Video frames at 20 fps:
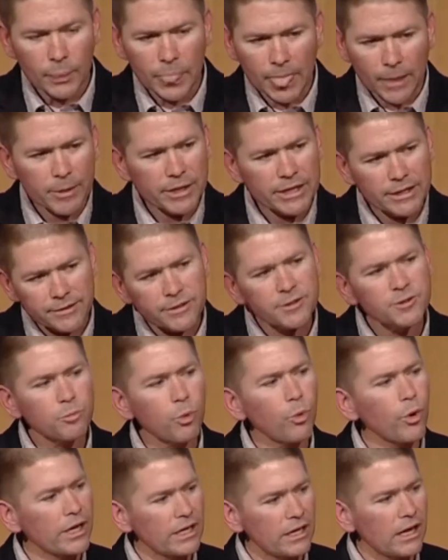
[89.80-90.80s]
At this
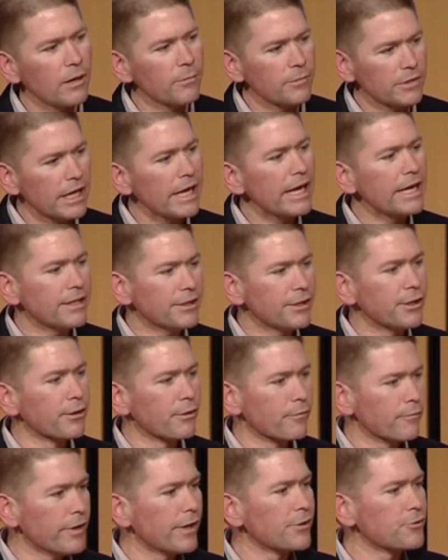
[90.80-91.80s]
point, I'm an
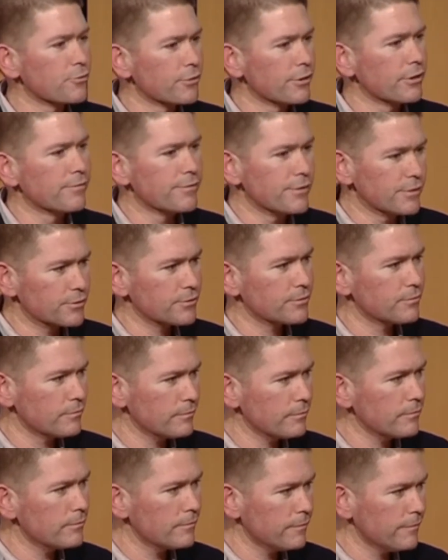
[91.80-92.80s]
8-year veteran of this
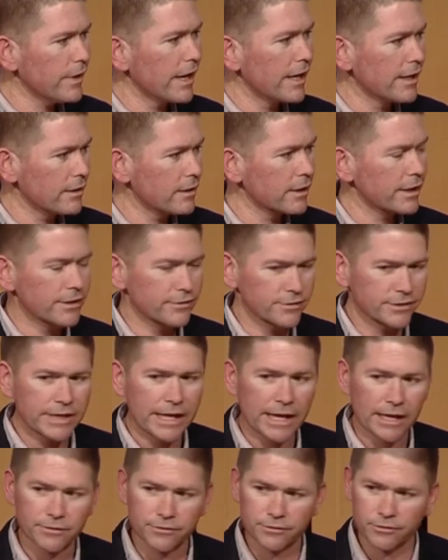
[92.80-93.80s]
fight against
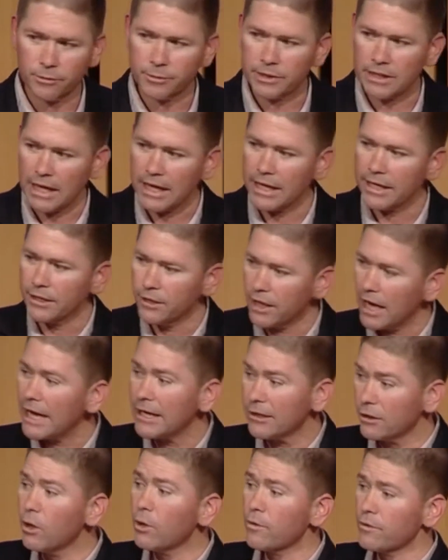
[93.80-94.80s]
cancer. I
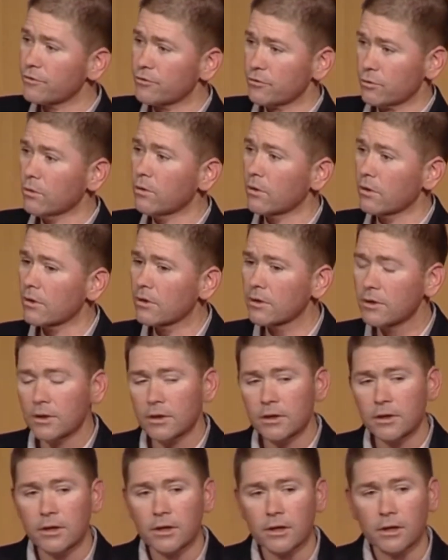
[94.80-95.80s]
know the score.
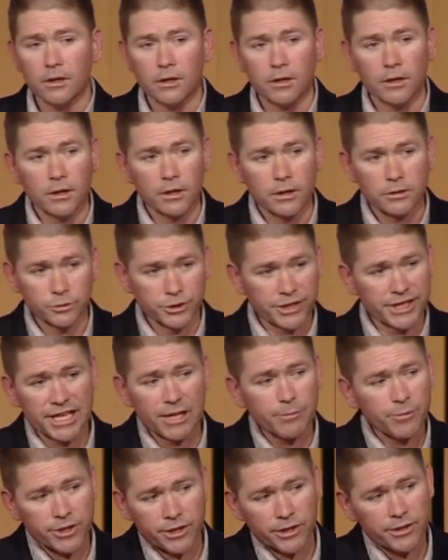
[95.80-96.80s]

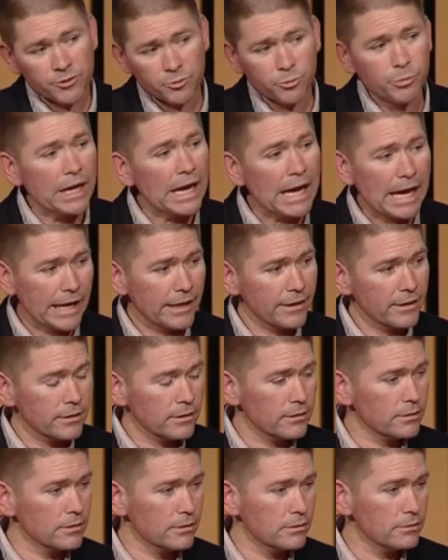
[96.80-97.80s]
Leukemia is bad.
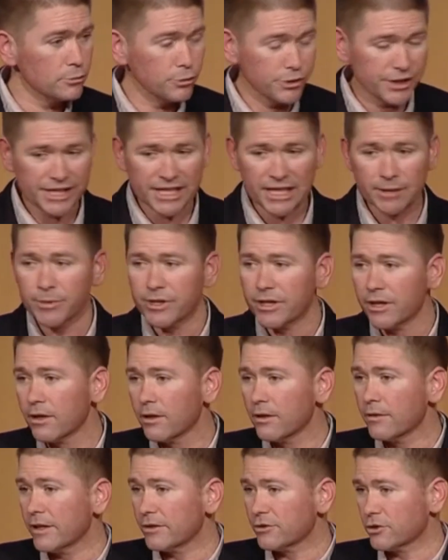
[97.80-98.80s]

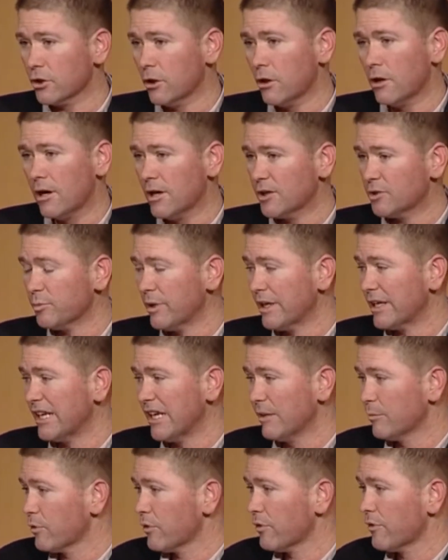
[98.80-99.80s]
Leukemia that's caused by
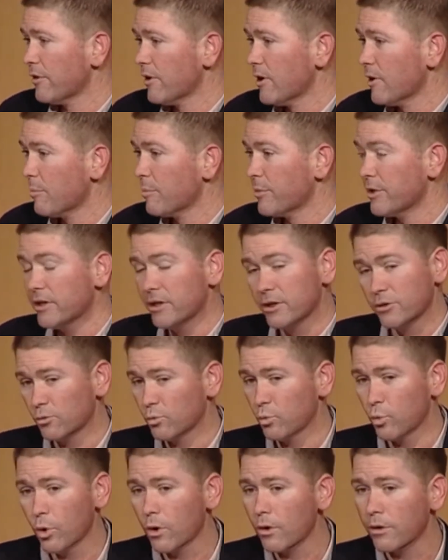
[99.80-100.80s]
chemotherapy is
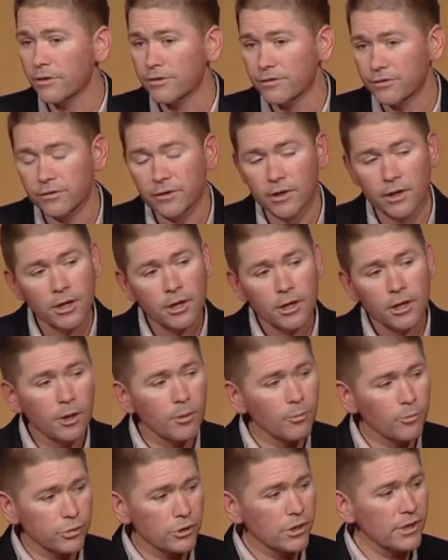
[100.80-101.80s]
worse.
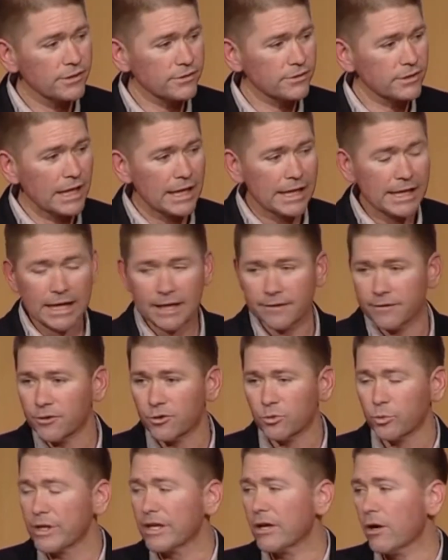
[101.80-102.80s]
Plus, I had
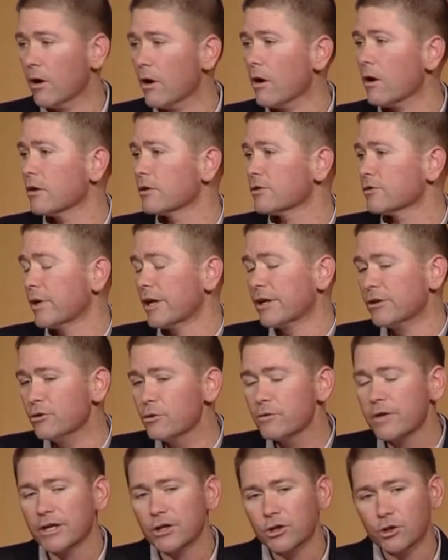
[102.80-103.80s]
this weak heart, so I
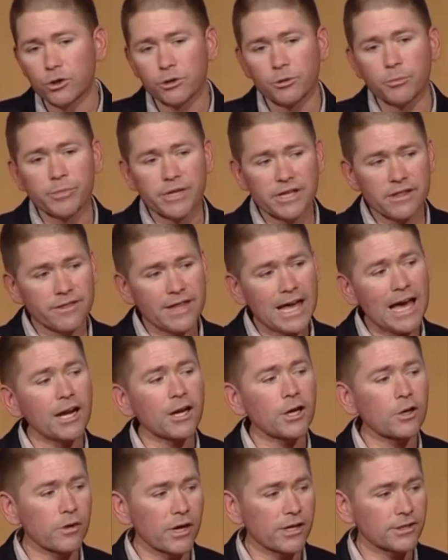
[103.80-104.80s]
knew they couldn't be that
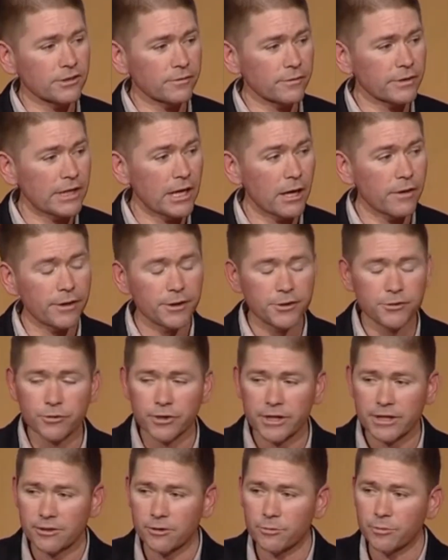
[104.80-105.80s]
aggressive in how they
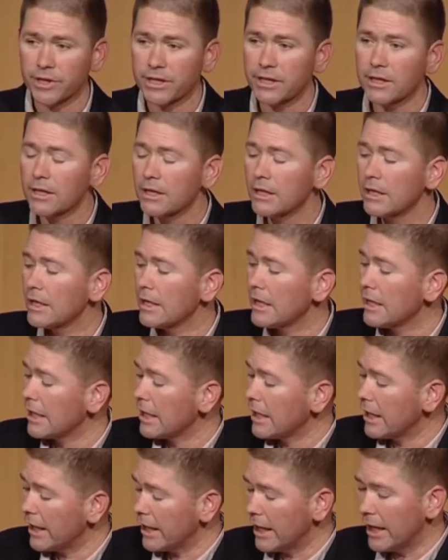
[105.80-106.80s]
treated me.
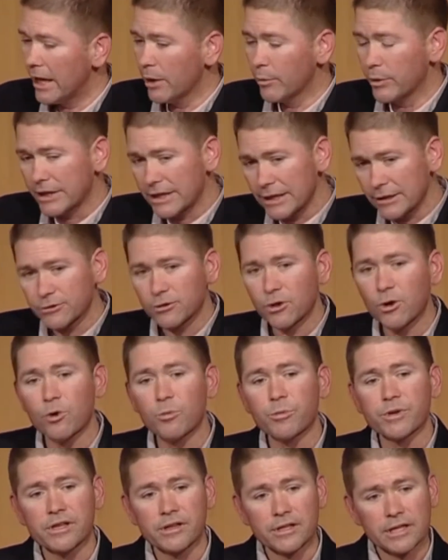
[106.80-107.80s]
And when he
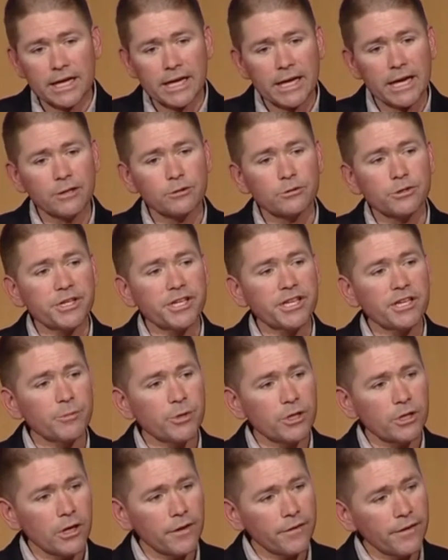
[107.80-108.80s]
told me that I had
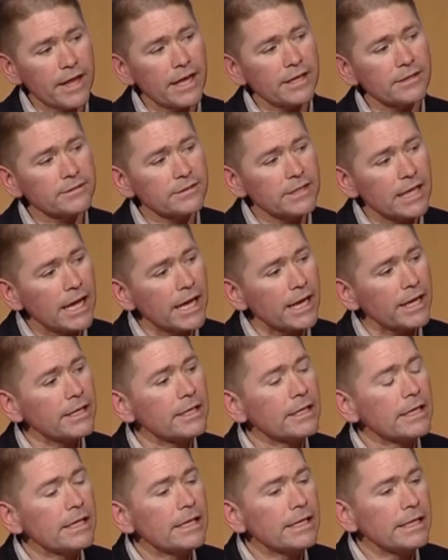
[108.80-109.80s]
leukemia on that day,
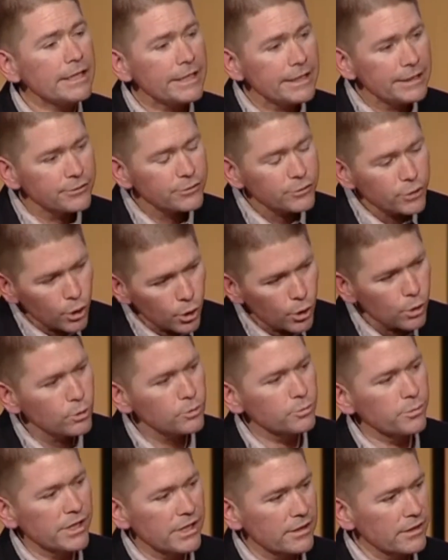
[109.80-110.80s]
he
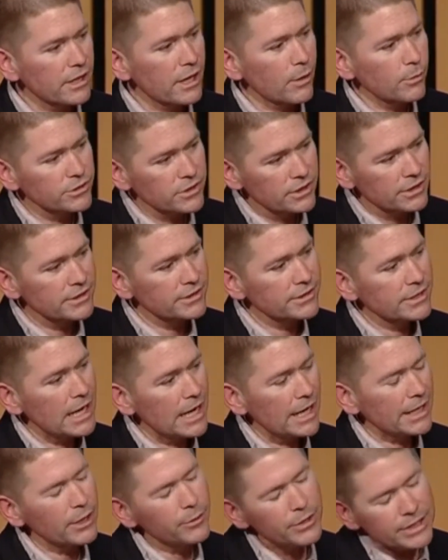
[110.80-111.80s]
told me that I was going to
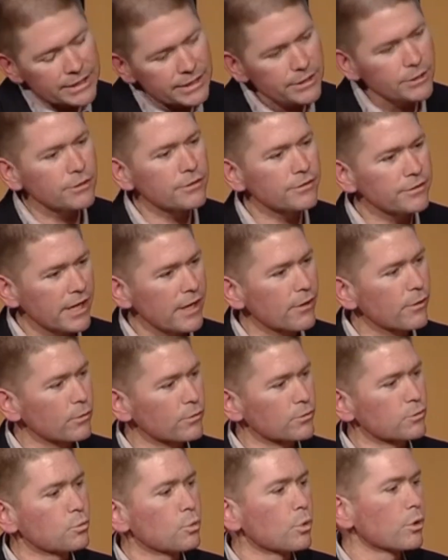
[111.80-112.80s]
die. No, he didn't say
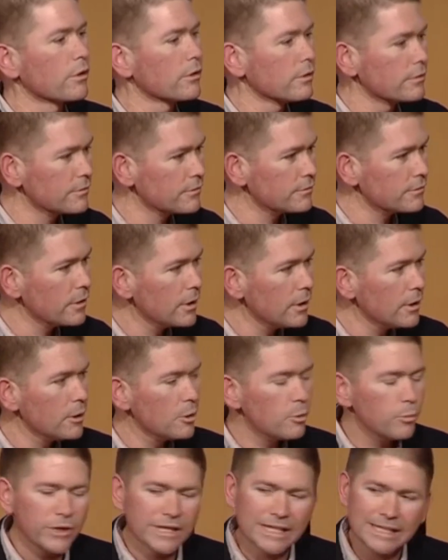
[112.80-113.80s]
those words,
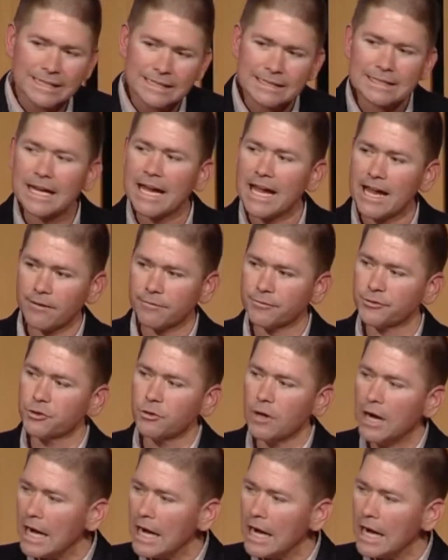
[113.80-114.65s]
but he didn't have to.